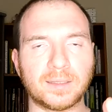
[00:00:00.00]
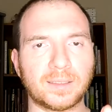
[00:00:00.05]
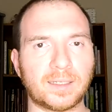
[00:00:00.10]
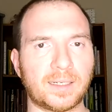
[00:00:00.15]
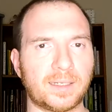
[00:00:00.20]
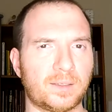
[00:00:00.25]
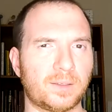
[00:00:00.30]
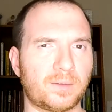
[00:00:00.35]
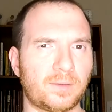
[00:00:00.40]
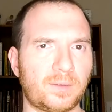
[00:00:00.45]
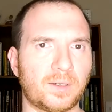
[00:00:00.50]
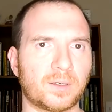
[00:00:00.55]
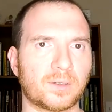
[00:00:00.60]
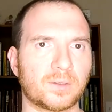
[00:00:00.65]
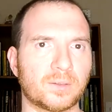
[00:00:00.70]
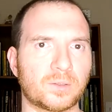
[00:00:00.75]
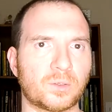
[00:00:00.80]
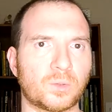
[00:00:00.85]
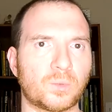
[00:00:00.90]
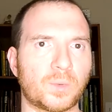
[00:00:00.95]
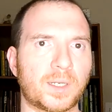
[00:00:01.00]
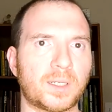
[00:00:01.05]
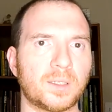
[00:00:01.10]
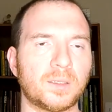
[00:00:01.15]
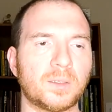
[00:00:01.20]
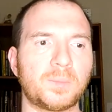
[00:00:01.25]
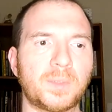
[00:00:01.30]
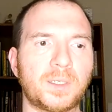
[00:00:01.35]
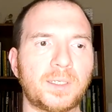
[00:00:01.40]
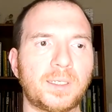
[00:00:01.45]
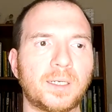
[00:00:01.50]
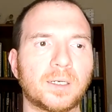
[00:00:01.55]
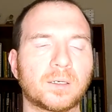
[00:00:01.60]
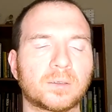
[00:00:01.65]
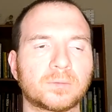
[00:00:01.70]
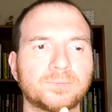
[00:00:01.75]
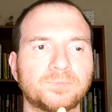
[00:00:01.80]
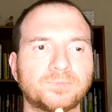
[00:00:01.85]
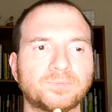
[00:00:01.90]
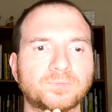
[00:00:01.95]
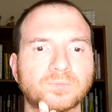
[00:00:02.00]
like their curriculum in here.